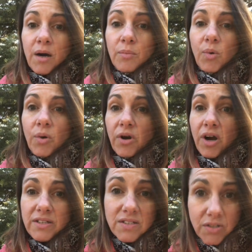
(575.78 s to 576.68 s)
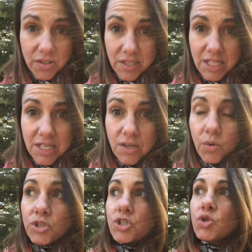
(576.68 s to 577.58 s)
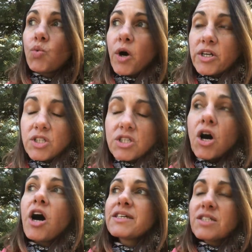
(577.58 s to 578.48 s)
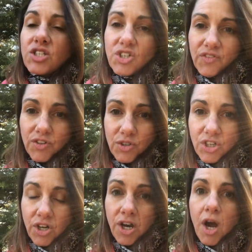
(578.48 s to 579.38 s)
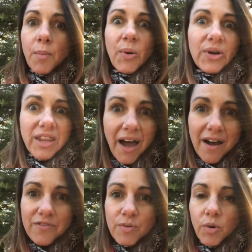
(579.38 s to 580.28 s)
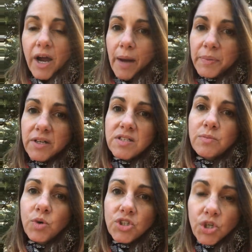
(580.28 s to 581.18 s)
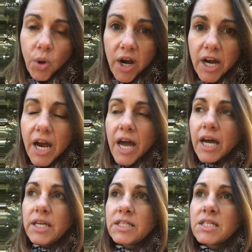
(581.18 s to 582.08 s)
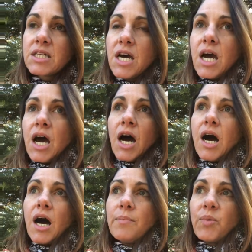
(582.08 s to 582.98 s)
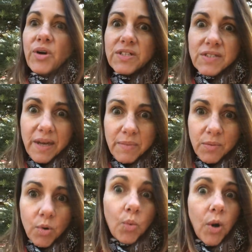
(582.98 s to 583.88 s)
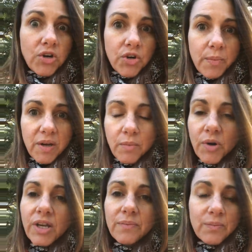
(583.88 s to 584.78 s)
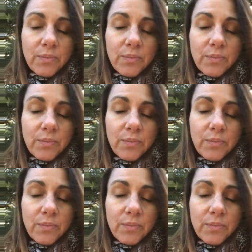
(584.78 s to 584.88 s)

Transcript: more uncertainty? Or do you want to toss into your future more love and more happiness and more joy and um, more excitement, more wonderment, more